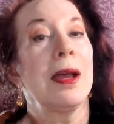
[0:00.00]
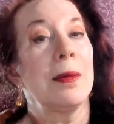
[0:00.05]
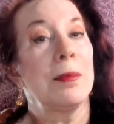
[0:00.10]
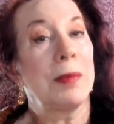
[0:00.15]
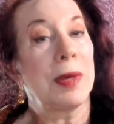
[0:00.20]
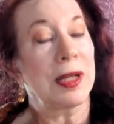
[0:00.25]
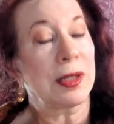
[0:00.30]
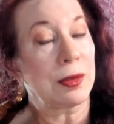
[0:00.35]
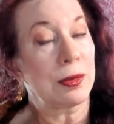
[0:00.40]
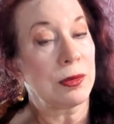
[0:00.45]

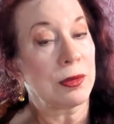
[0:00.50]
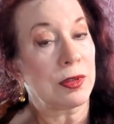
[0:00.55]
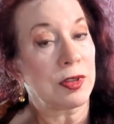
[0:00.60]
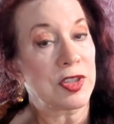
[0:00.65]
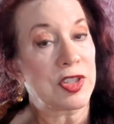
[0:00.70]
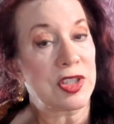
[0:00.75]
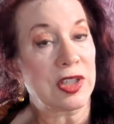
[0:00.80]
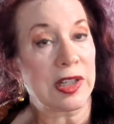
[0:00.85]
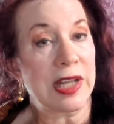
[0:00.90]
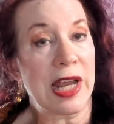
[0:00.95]
but Google
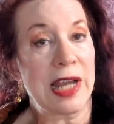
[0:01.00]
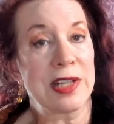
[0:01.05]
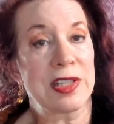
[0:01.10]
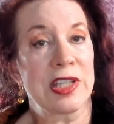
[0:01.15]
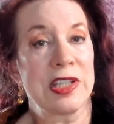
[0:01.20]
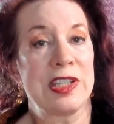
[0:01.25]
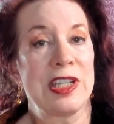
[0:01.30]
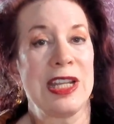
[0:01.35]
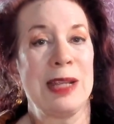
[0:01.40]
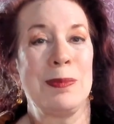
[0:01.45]
still has the
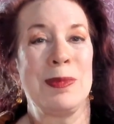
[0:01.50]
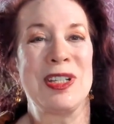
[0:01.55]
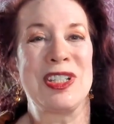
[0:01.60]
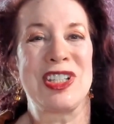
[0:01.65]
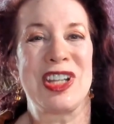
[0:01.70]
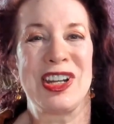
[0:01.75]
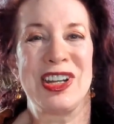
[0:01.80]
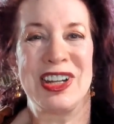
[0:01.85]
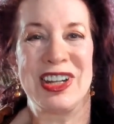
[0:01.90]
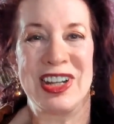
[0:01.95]

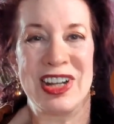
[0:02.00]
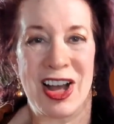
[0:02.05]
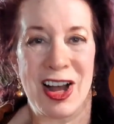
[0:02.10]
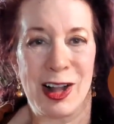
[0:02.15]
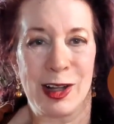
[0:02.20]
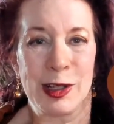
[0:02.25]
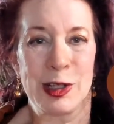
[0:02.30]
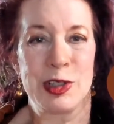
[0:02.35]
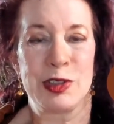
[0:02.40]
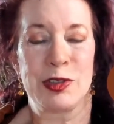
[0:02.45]
deepest
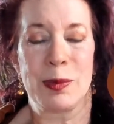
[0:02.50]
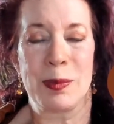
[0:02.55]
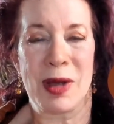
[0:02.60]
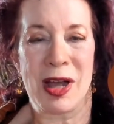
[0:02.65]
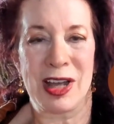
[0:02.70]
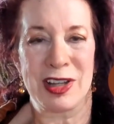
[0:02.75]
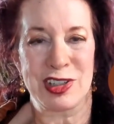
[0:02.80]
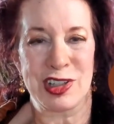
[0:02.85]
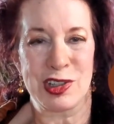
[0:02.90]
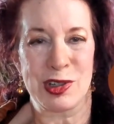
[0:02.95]
knowledge
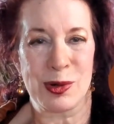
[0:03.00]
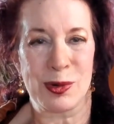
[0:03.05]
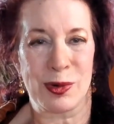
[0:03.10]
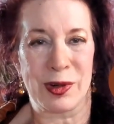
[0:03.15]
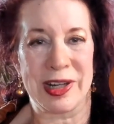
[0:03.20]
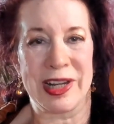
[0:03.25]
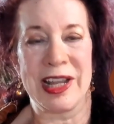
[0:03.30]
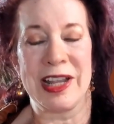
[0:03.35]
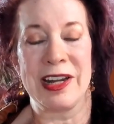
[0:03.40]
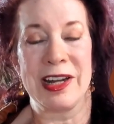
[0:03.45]

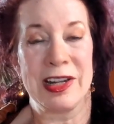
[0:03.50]
repository,